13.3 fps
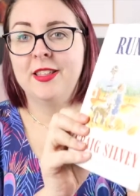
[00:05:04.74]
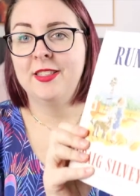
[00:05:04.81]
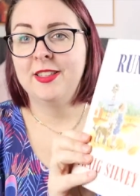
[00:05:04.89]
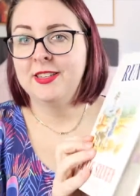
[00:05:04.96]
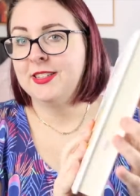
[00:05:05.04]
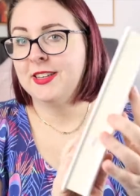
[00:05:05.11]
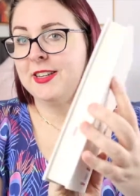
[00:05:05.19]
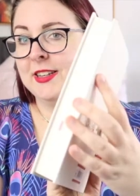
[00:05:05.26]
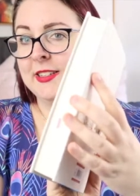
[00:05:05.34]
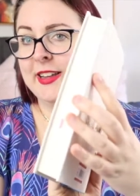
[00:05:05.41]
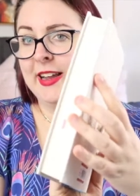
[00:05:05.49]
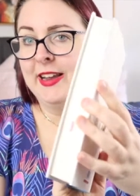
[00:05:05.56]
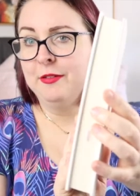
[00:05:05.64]
This
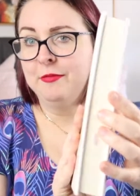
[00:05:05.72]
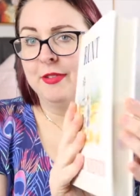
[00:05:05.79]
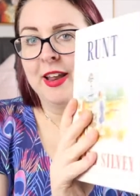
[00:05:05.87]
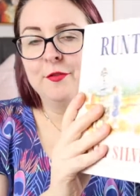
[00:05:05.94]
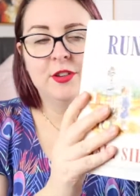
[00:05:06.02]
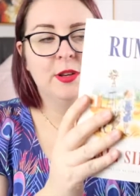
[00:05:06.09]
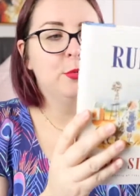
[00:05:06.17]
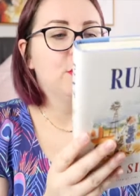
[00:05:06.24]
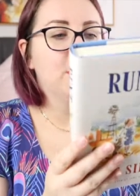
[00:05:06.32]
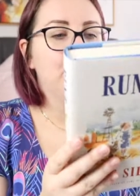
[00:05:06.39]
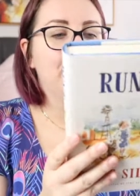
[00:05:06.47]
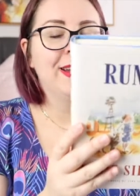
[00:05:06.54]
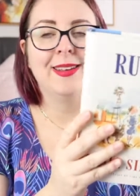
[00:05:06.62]
is a hefty
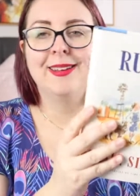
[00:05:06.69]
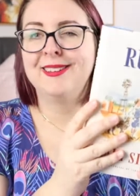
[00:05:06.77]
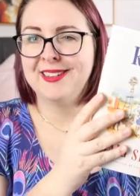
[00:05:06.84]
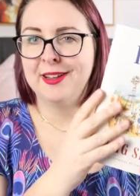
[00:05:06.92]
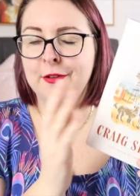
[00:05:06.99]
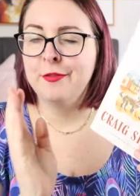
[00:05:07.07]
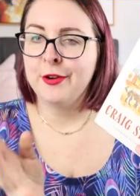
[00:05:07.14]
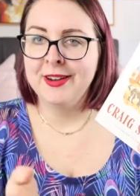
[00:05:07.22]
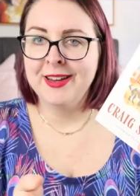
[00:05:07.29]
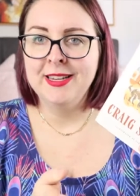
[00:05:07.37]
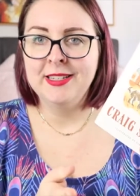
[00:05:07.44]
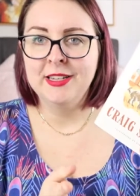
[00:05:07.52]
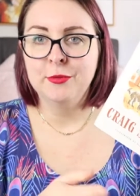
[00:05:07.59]
book, but it's a very
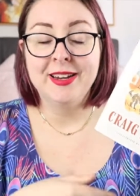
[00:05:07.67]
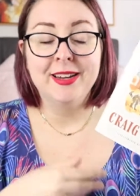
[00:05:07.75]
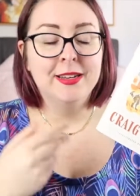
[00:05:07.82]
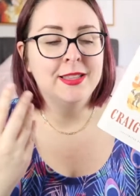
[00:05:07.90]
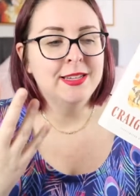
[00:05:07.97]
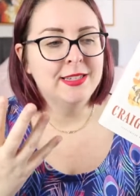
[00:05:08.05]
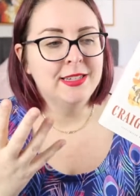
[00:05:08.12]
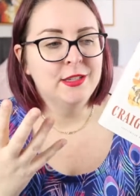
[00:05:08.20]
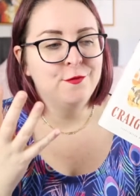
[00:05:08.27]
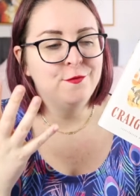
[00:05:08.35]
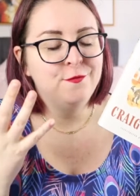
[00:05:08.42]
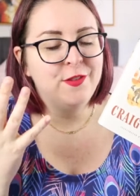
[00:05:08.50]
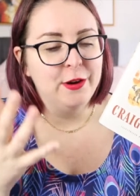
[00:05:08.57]
easy read. This is
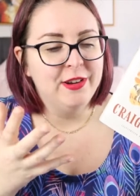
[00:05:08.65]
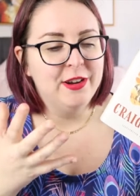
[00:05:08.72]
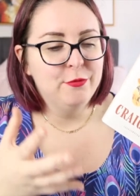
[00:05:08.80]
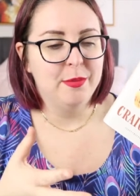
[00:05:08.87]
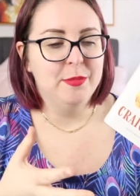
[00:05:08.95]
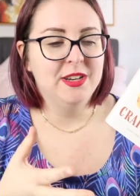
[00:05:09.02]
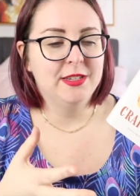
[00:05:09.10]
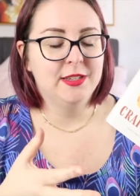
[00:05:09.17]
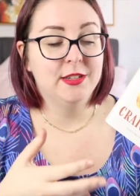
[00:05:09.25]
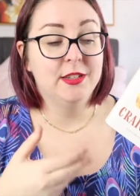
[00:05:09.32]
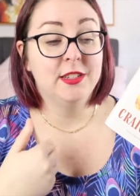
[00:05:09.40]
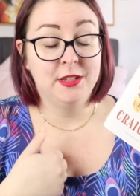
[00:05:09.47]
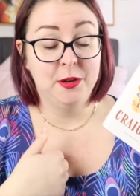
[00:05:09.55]
very
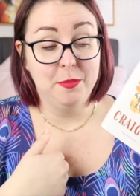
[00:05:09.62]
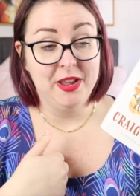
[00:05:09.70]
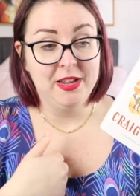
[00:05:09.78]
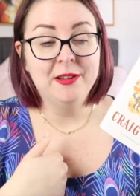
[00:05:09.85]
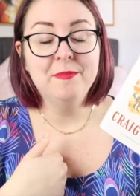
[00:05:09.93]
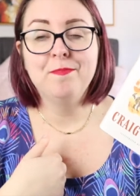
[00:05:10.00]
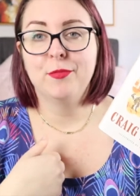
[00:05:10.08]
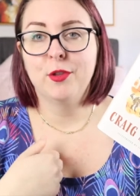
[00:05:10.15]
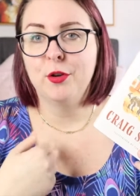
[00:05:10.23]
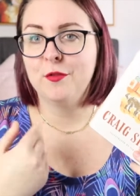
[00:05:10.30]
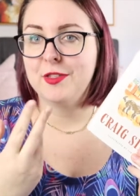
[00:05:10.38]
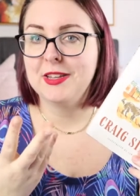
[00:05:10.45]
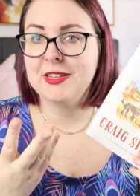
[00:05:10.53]
reminiscent to me
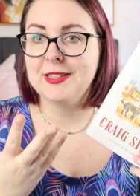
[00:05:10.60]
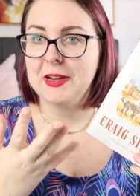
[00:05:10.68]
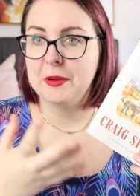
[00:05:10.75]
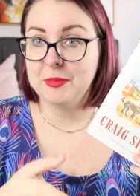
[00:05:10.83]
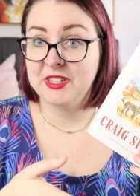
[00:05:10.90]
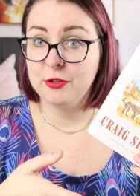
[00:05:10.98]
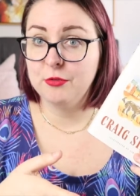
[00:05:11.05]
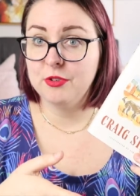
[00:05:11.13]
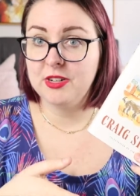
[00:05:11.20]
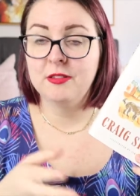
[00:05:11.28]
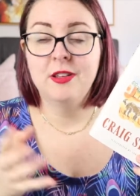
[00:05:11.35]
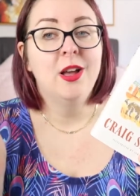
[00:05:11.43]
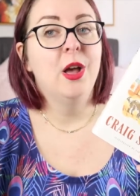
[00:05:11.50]
of things like
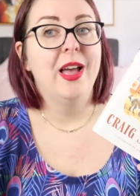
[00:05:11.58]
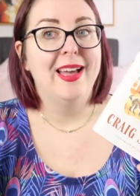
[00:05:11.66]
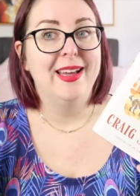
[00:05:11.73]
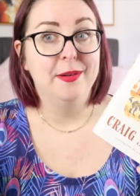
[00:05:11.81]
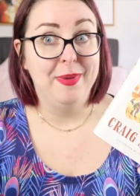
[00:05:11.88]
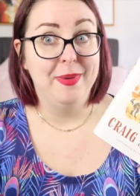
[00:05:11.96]
Matilda, and